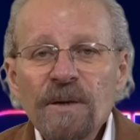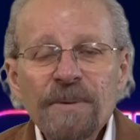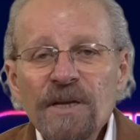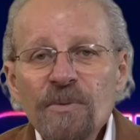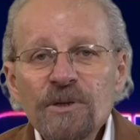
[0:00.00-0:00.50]
I
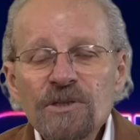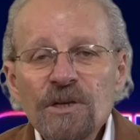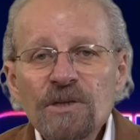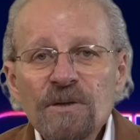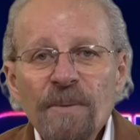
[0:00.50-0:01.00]
mean, he was
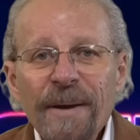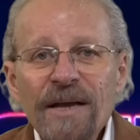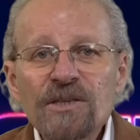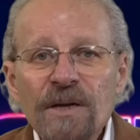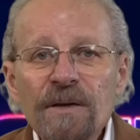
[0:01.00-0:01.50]
just
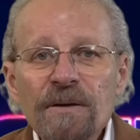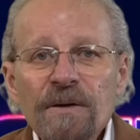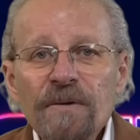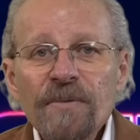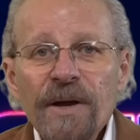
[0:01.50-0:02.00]
amazing.
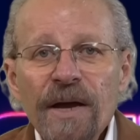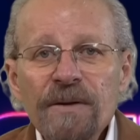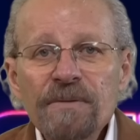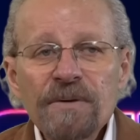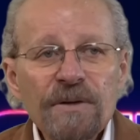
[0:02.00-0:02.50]

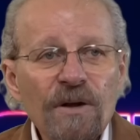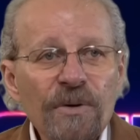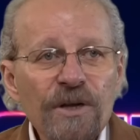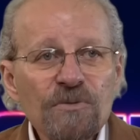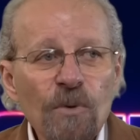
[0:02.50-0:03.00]
And, you know,
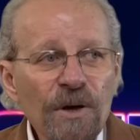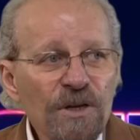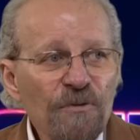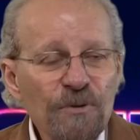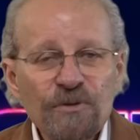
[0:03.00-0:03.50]
his work
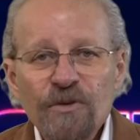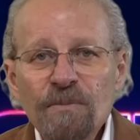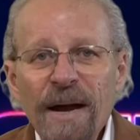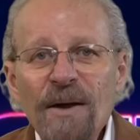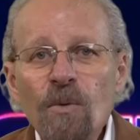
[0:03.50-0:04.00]
differs from
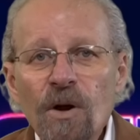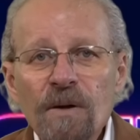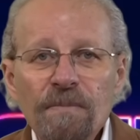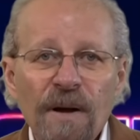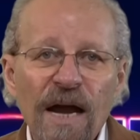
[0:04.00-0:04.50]
my
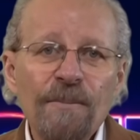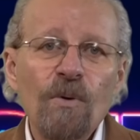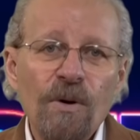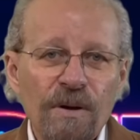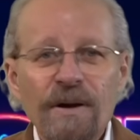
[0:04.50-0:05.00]
work. I'm
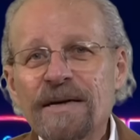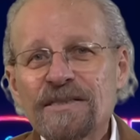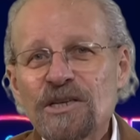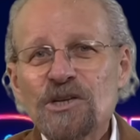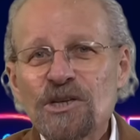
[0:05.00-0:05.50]
more,
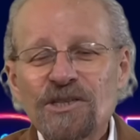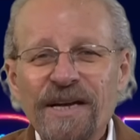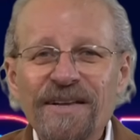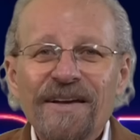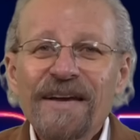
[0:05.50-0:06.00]
because I just
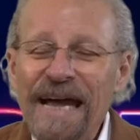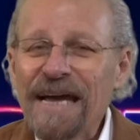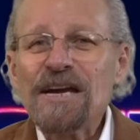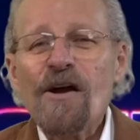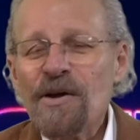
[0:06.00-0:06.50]
said,
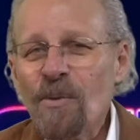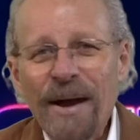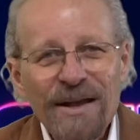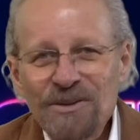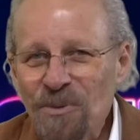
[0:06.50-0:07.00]
and Gary
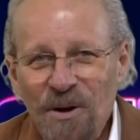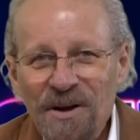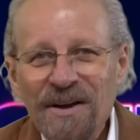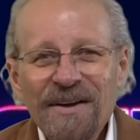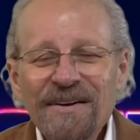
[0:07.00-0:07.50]
Wayne's
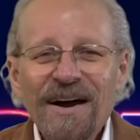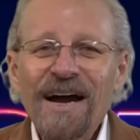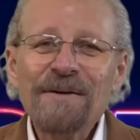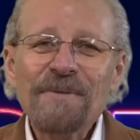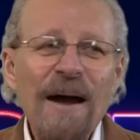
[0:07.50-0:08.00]
work.
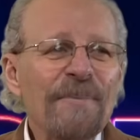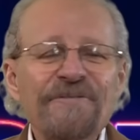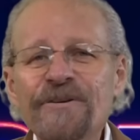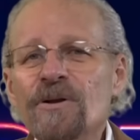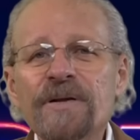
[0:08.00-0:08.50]
I'm a
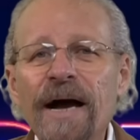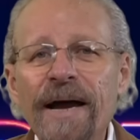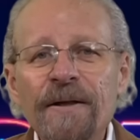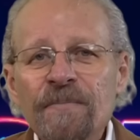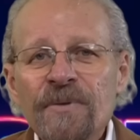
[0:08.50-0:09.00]
field guy.